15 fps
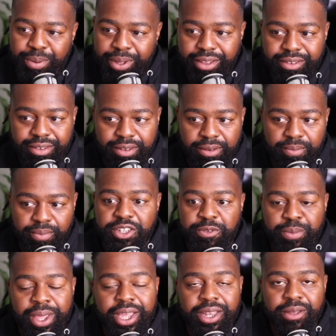piece
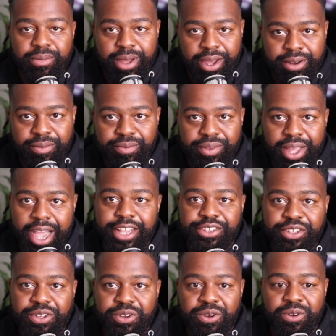speaking about Ice
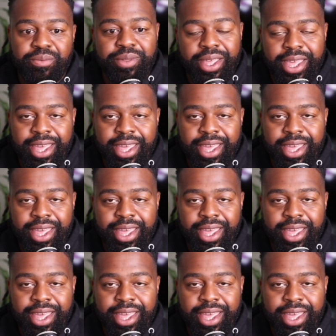Cube,